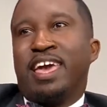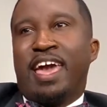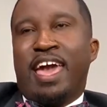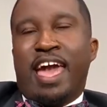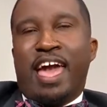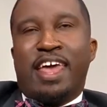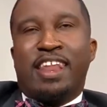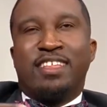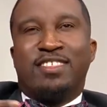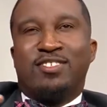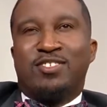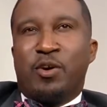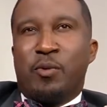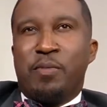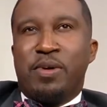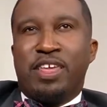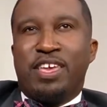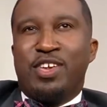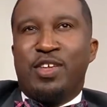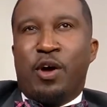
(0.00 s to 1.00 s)
And it's so
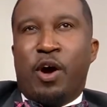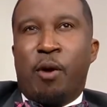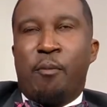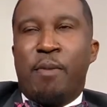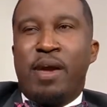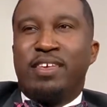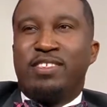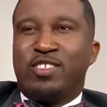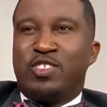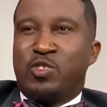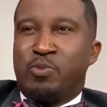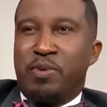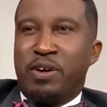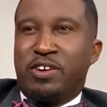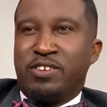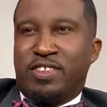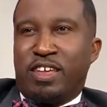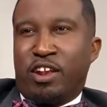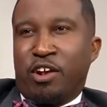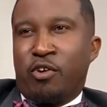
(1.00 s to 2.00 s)
many, you know, amazing
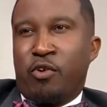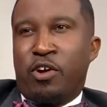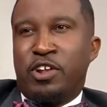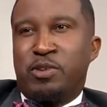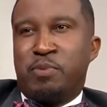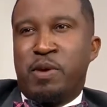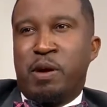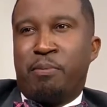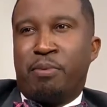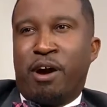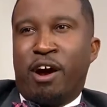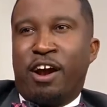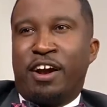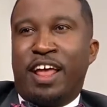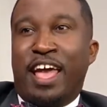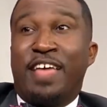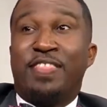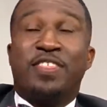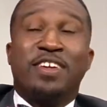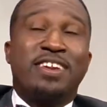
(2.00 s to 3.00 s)
speakers that are going to be a part.
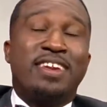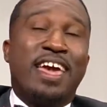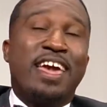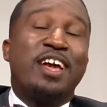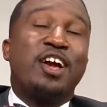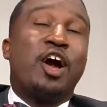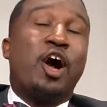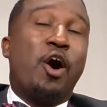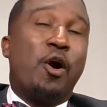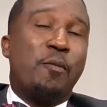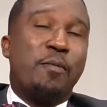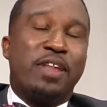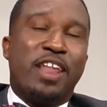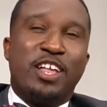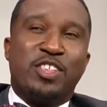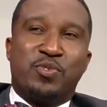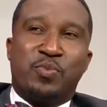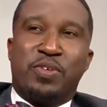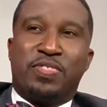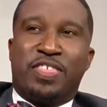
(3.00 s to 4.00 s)
And the day
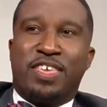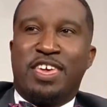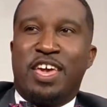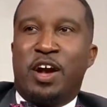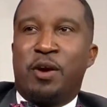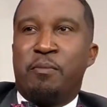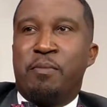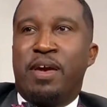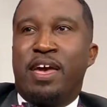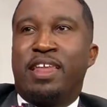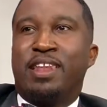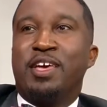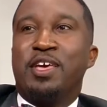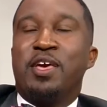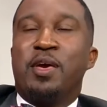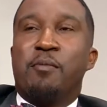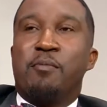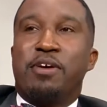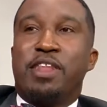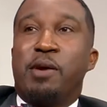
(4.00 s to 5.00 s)
culminates with the young men
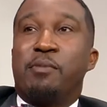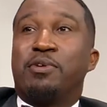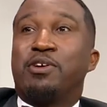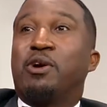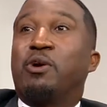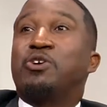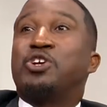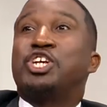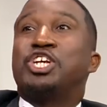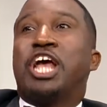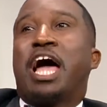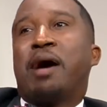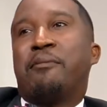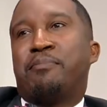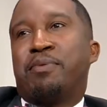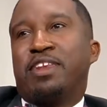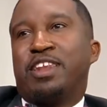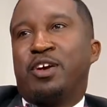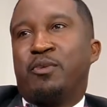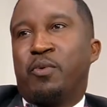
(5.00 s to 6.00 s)
being able to go
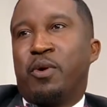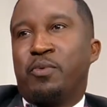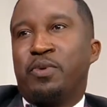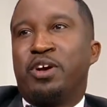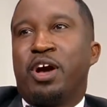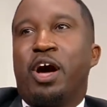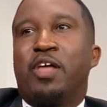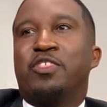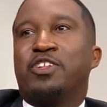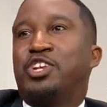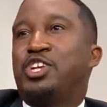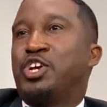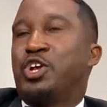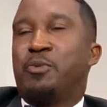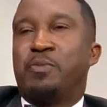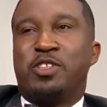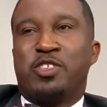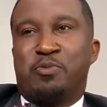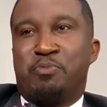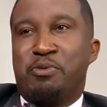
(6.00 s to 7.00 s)
shopping in what we call the
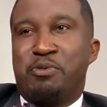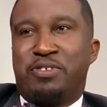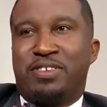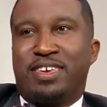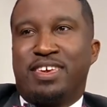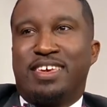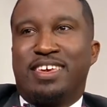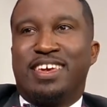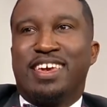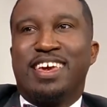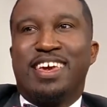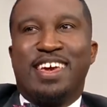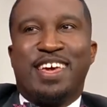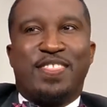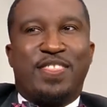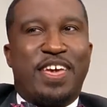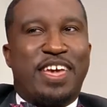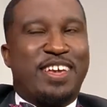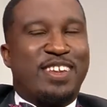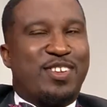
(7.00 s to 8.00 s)
gentleman's boutique.
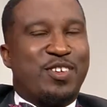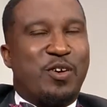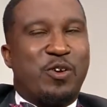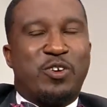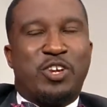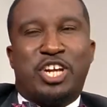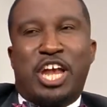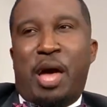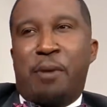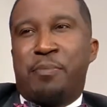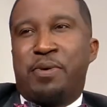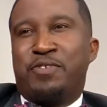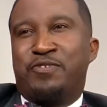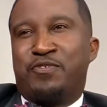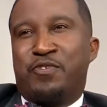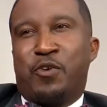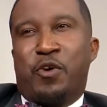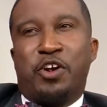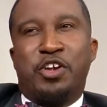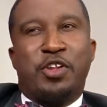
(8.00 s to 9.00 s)
They get to go shopping
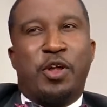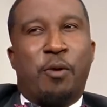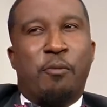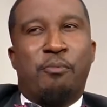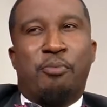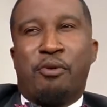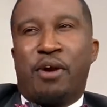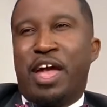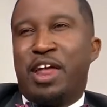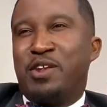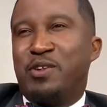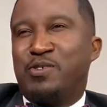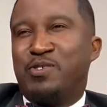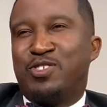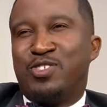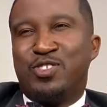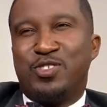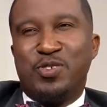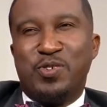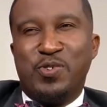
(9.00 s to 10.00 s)
for, you know, brand new
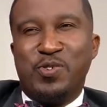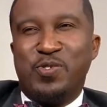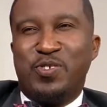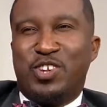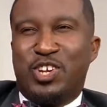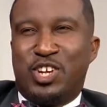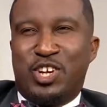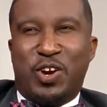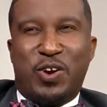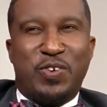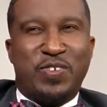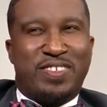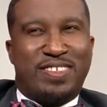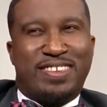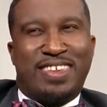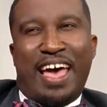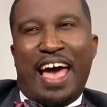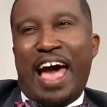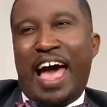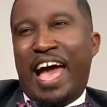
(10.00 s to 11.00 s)
suits, shirts,
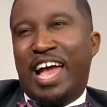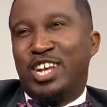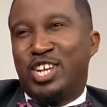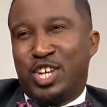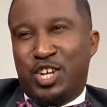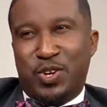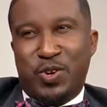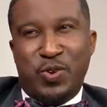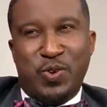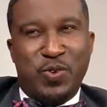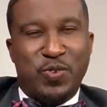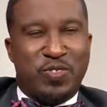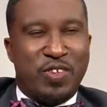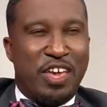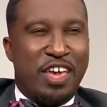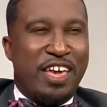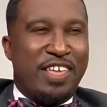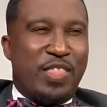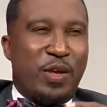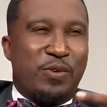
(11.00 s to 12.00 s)
ties, shoes.
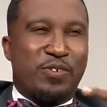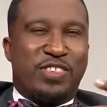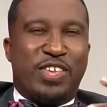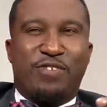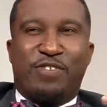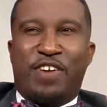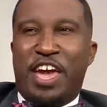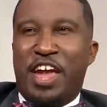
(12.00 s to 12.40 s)
Fantastic.